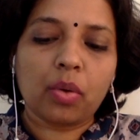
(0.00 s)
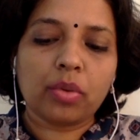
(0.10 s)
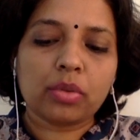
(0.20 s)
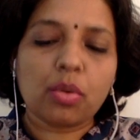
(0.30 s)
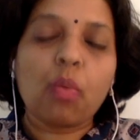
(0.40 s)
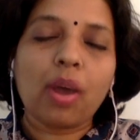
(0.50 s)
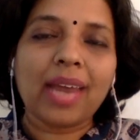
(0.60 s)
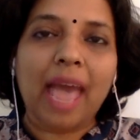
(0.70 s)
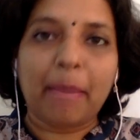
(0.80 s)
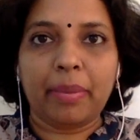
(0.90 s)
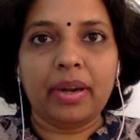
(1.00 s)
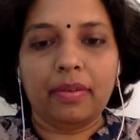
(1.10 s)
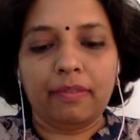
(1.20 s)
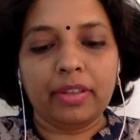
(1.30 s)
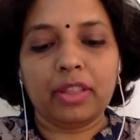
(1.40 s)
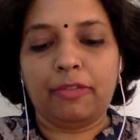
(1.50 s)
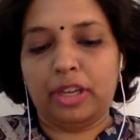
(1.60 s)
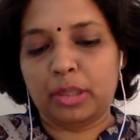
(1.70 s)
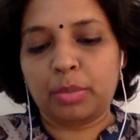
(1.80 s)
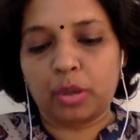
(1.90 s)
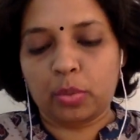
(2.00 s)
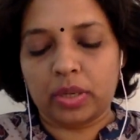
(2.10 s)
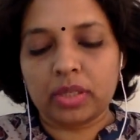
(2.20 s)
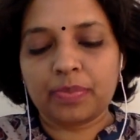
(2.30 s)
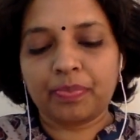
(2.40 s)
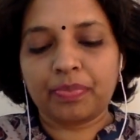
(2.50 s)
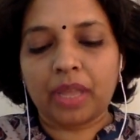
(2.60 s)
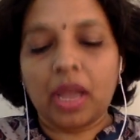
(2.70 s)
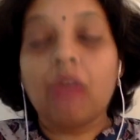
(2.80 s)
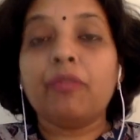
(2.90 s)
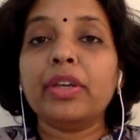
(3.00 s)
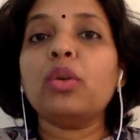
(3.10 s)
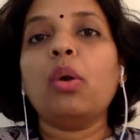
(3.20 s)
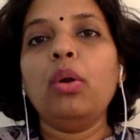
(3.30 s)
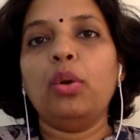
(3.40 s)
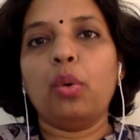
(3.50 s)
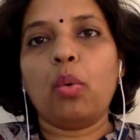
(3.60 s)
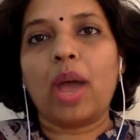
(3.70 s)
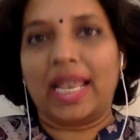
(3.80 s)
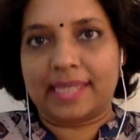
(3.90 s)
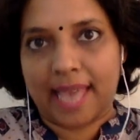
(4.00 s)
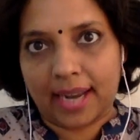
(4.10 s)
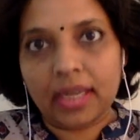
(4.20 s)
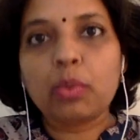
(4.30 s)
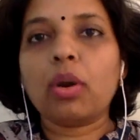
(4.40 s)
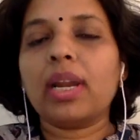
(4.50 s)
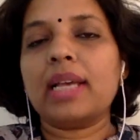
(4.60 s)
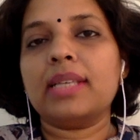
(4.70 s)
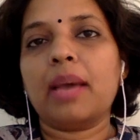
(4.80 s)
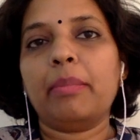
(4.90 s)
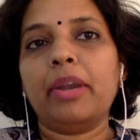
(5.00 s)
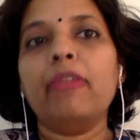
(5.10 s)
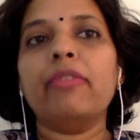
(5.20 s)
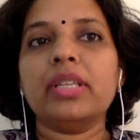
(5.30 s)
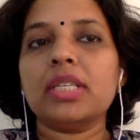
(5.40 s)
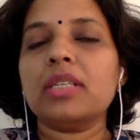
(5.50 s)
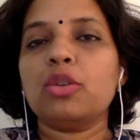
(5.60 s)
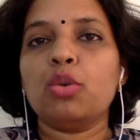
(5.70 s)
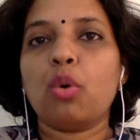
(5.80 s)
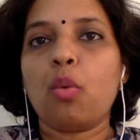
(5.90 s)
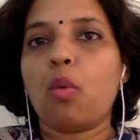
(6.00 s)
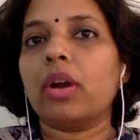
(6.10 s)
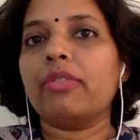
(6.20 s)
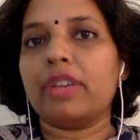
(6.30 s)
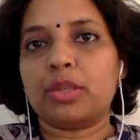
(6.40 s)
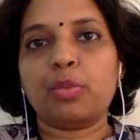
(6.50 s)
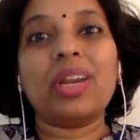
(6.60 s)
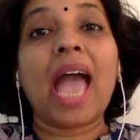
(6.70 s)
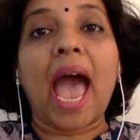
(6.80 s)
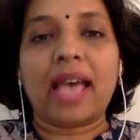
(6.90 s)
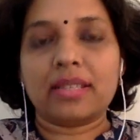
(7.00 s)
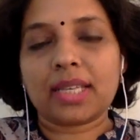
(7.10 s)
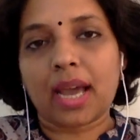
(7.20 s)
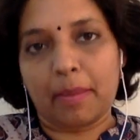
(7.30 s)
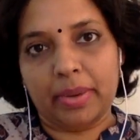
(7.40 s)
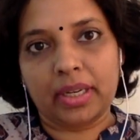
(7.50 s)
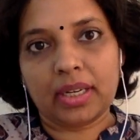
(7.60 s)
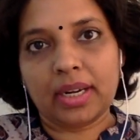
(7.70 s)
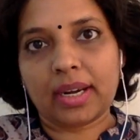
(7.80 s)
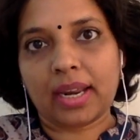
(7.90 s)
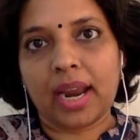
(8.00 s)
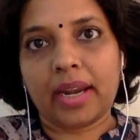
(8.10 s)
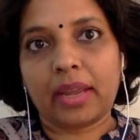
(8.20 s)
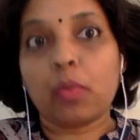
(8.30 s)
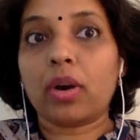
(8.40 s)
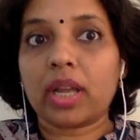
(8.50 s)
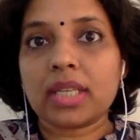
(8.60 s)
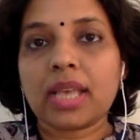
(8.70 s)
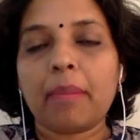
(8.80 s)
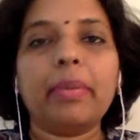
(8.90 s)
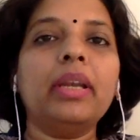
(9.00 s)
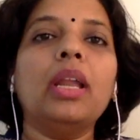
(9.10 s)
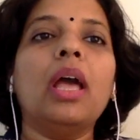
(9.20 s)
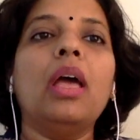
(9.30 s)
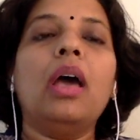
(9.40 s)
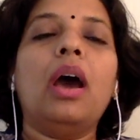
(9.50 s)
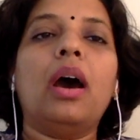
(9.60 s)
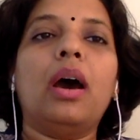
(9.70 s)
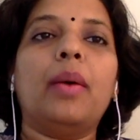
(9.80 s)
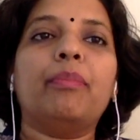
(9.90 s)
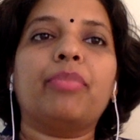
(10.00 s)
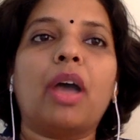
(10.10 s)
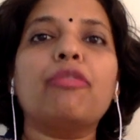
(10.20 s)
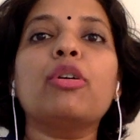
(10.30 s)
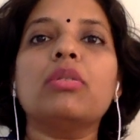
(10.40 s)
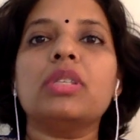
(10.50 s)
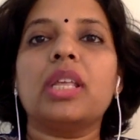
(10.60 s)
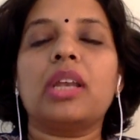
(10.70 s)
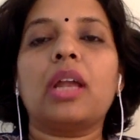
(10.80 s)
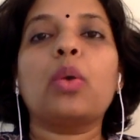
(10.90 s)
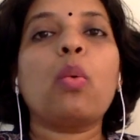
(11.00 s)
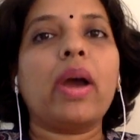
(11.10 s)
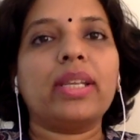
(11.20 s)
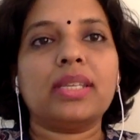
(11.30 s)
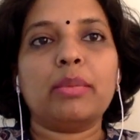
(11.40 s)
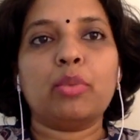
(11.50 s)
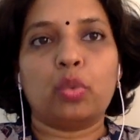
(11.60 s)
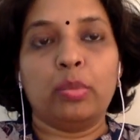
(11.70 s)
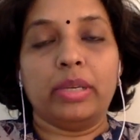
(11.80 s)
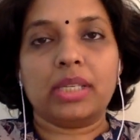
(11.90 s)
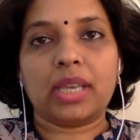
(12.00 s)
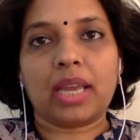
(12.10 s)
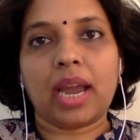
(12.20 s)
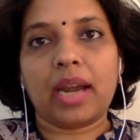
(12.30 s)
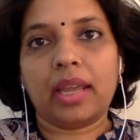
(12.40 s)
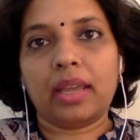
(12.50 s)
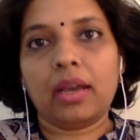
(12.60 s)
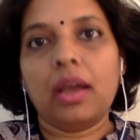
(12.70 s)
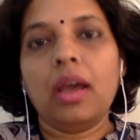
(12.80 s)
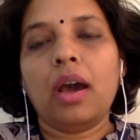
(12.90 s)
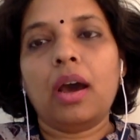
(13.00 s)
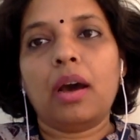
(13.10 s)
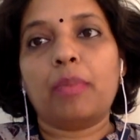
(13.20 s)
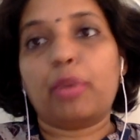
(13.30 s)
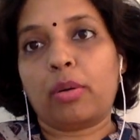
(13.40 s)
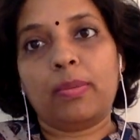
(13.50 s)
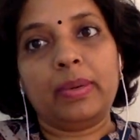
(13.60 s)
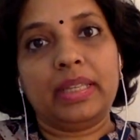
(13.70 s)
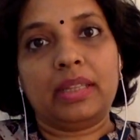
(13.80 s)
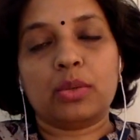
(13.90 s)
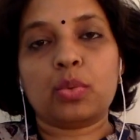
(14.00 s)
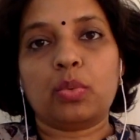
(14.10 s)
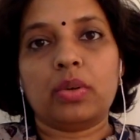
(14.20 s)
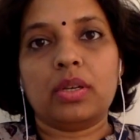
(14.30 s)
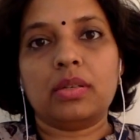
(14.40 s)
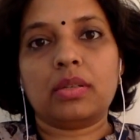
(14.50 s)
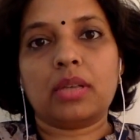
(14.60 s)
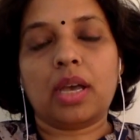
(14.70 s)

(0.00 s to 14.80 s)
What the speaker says: so what happened with Facebook was, we don't know exactly what has happened. We just know what Facebook has commented regarding what has happened. Of course, there are quite some rumors regarding probably this was,